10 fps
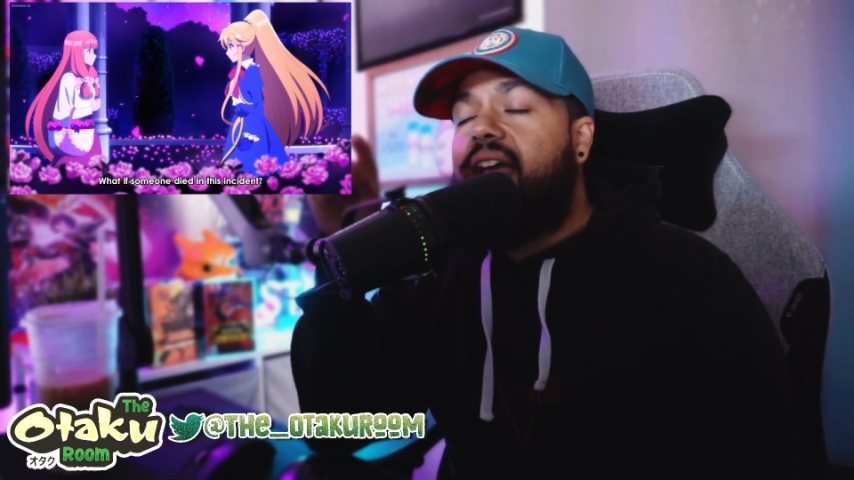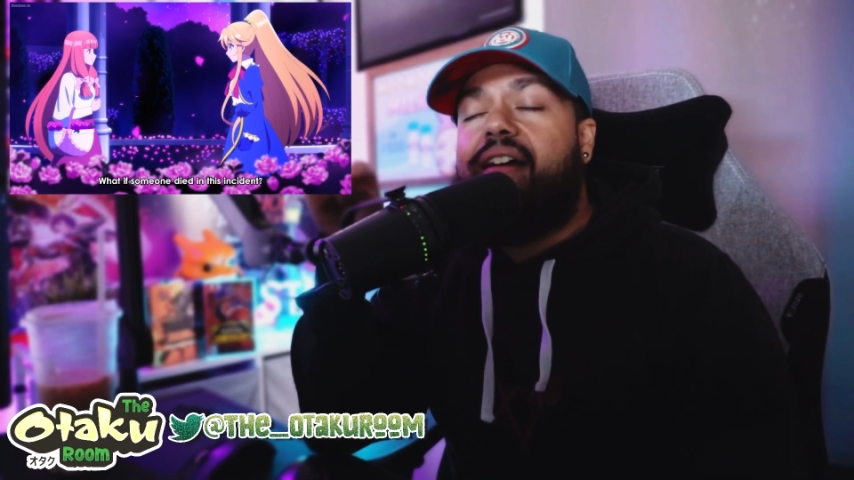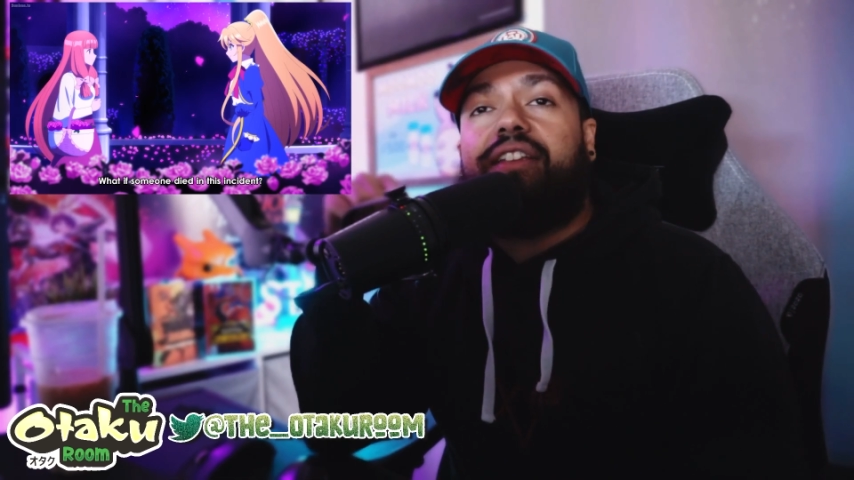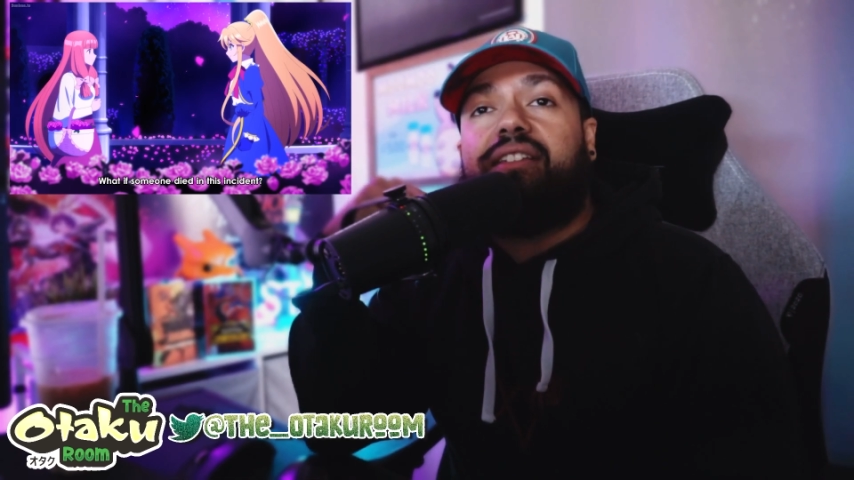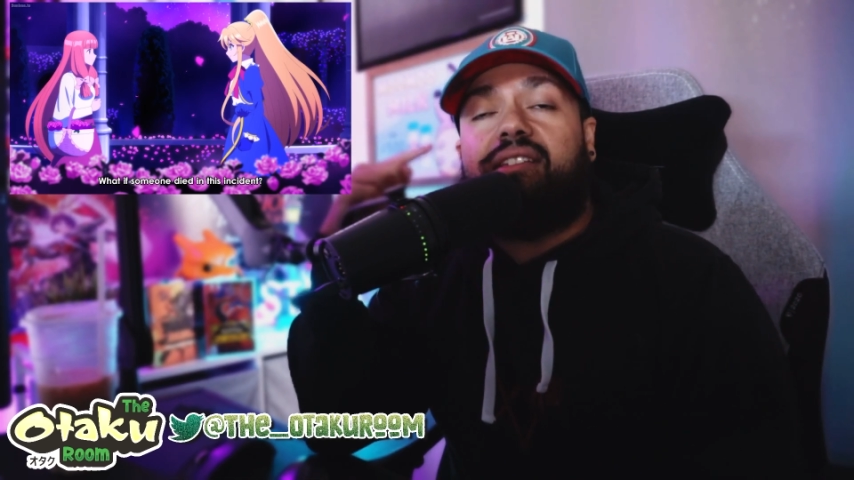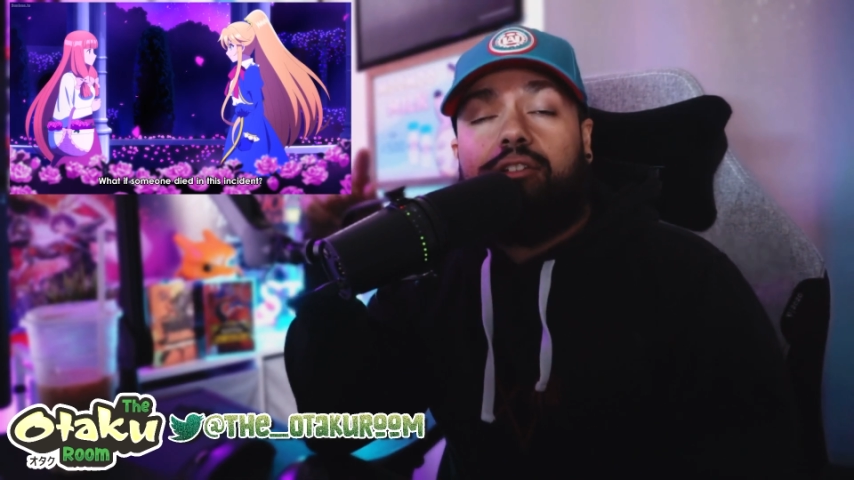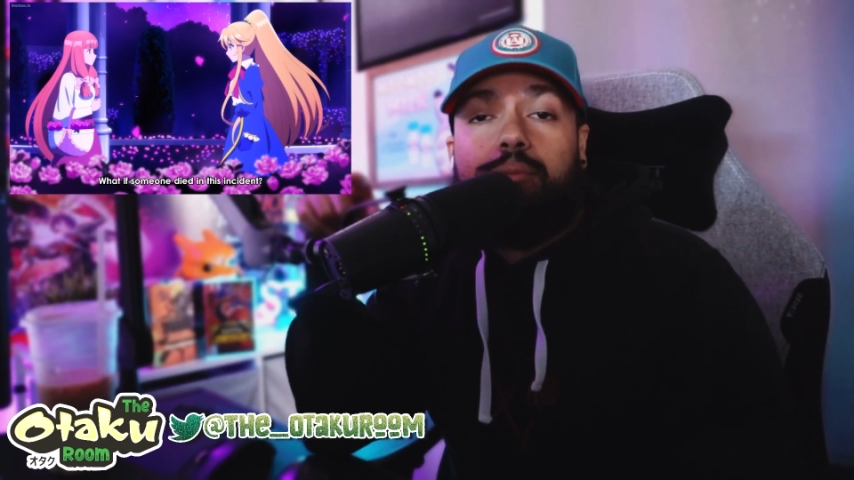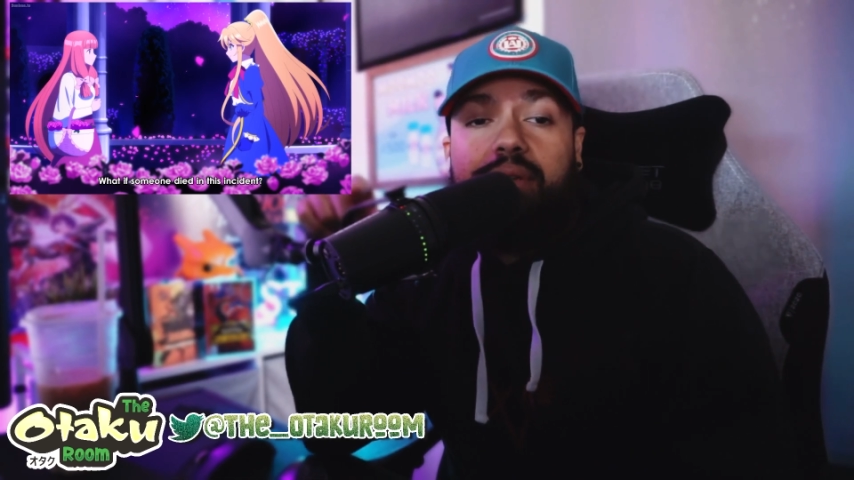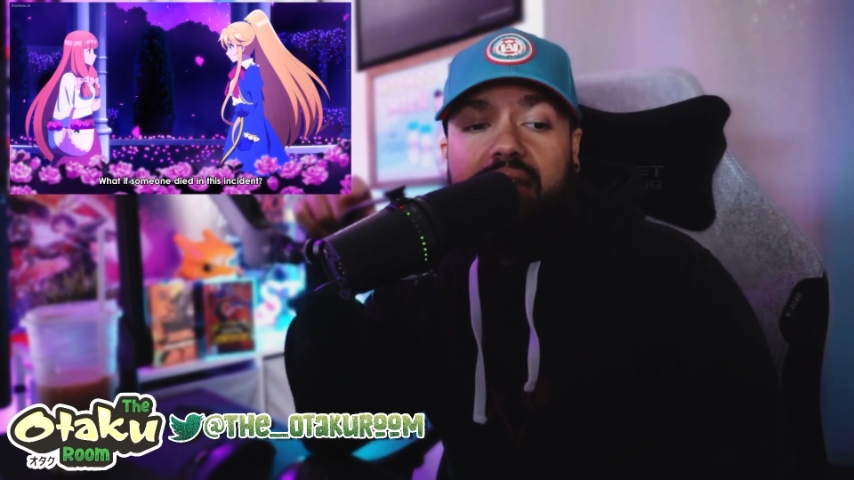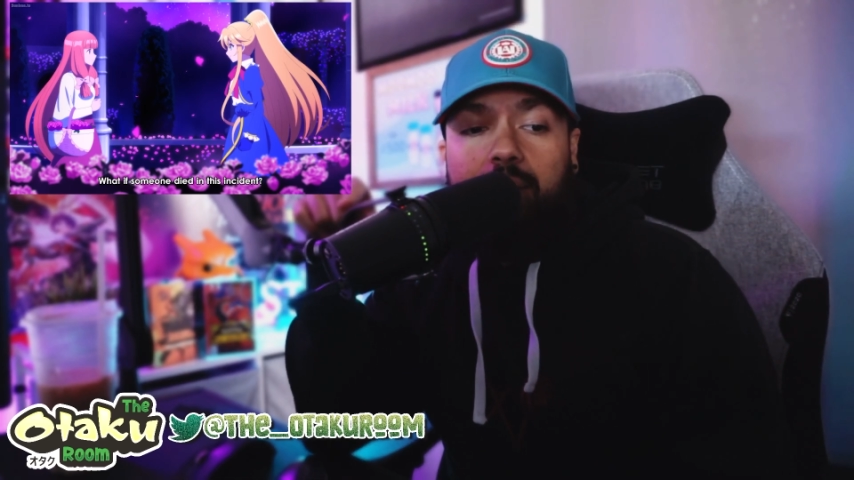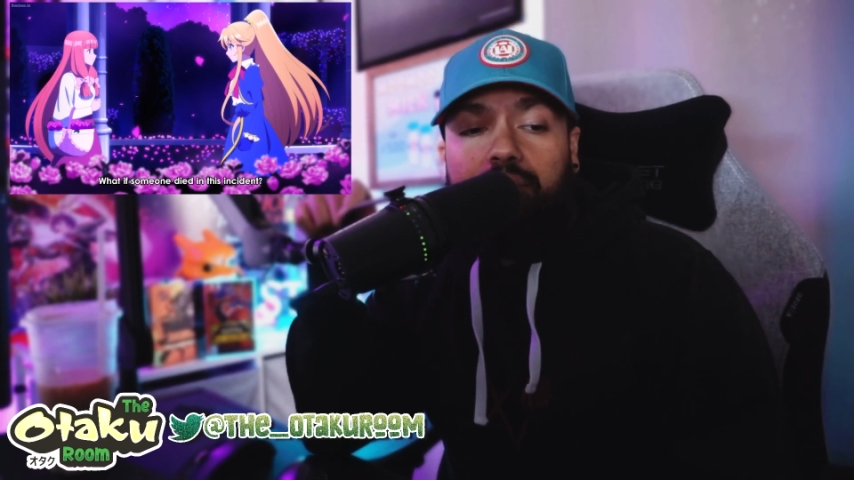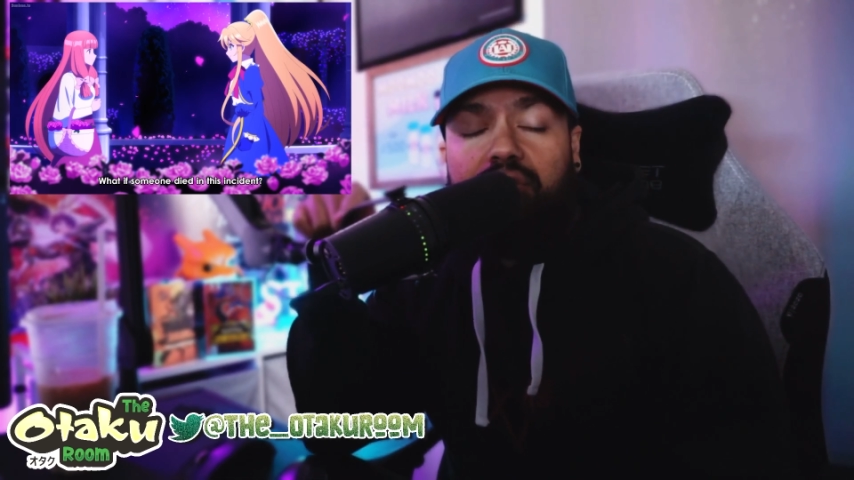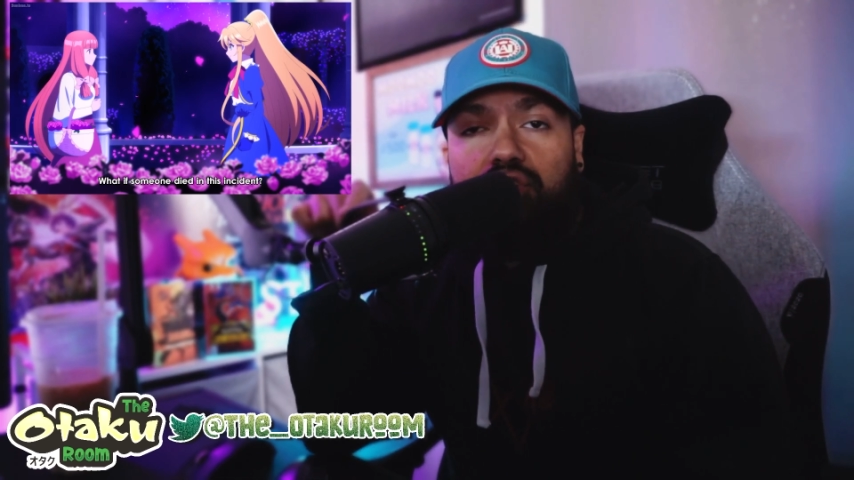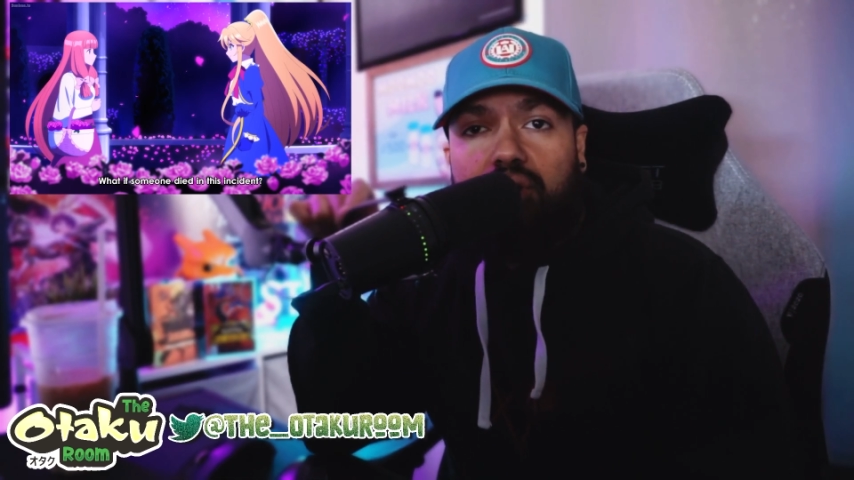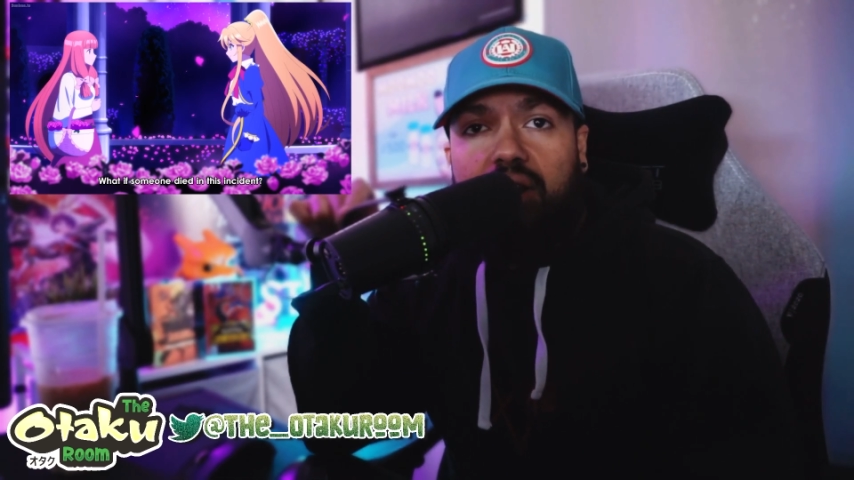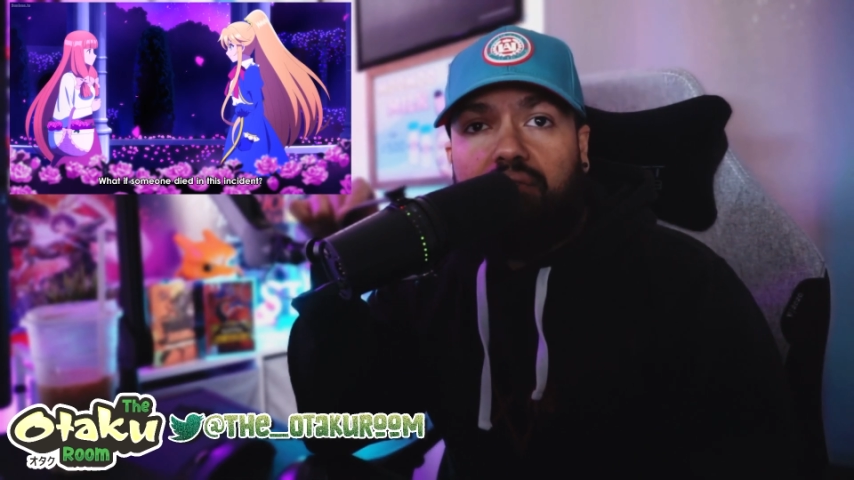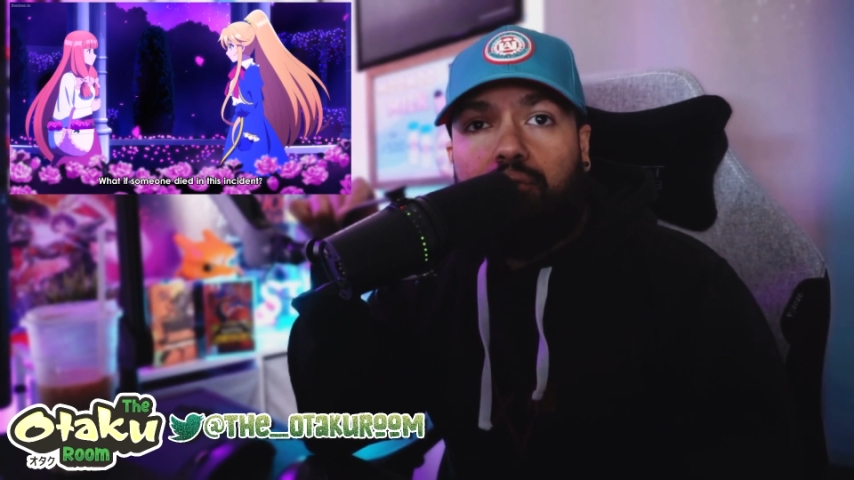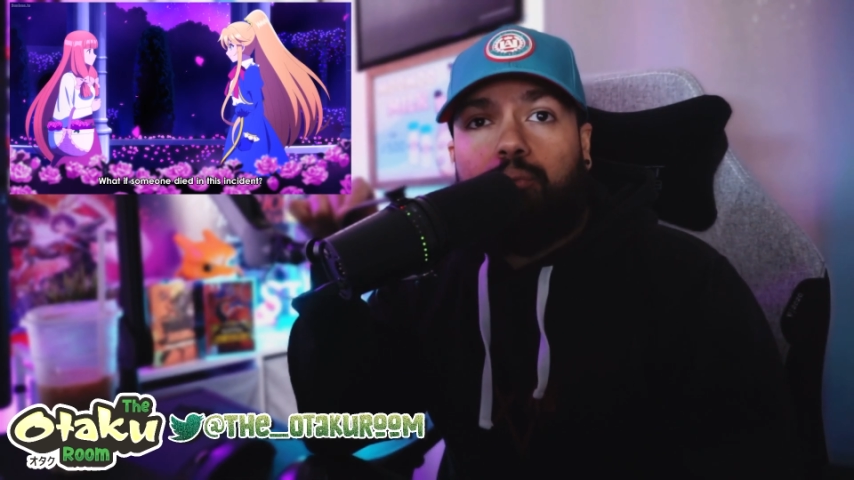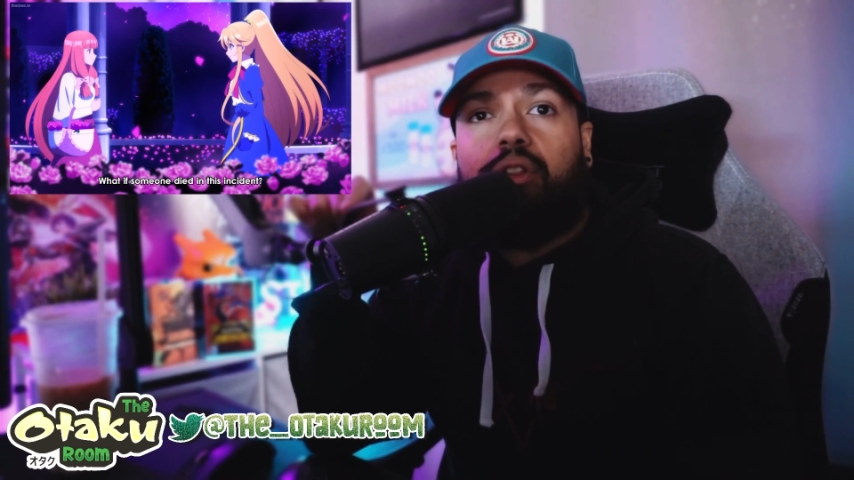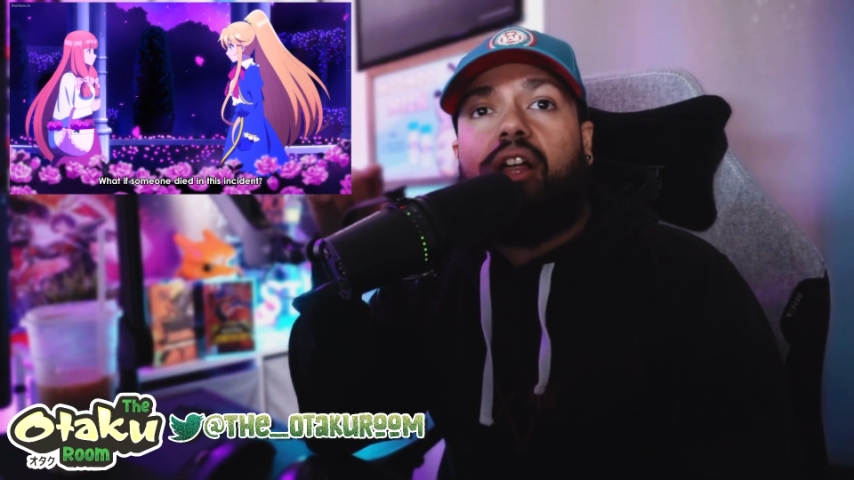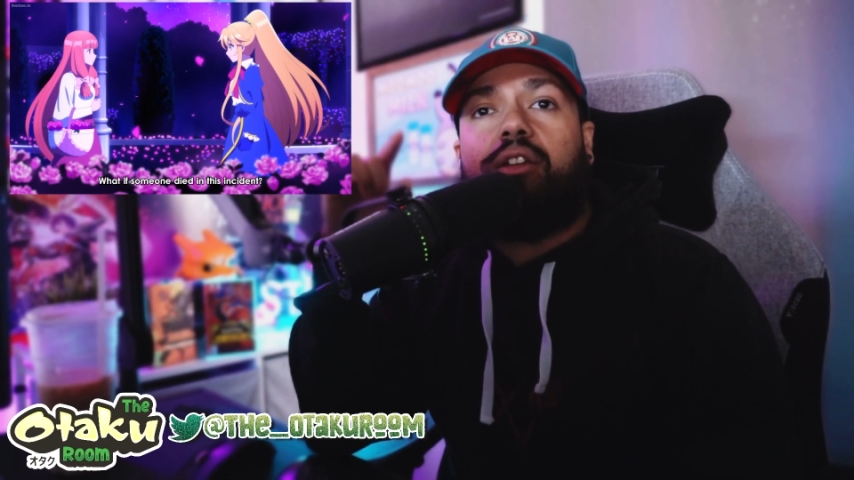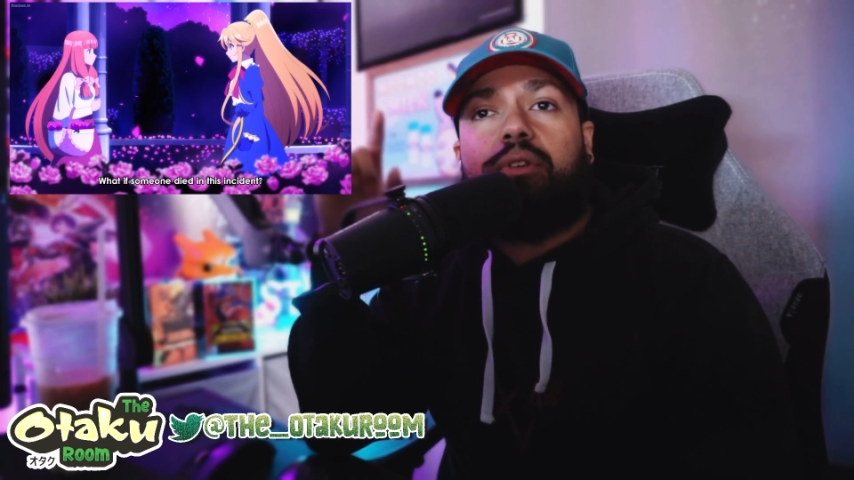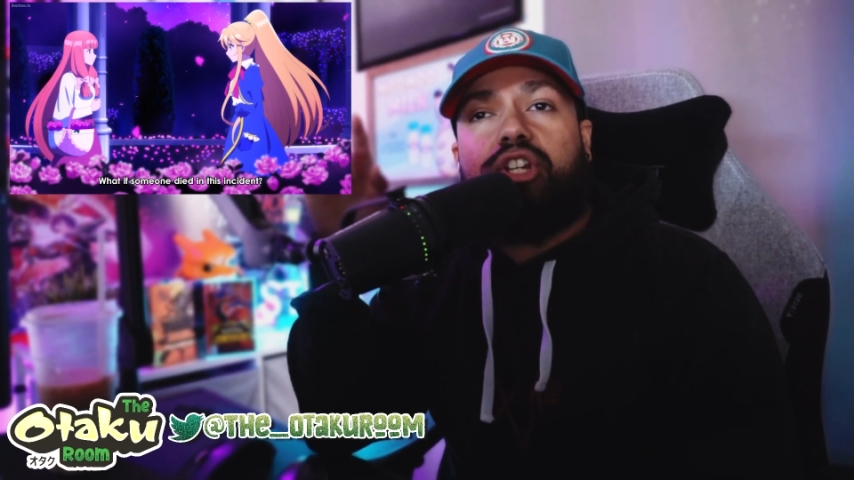and then still being able to transform Claude, right?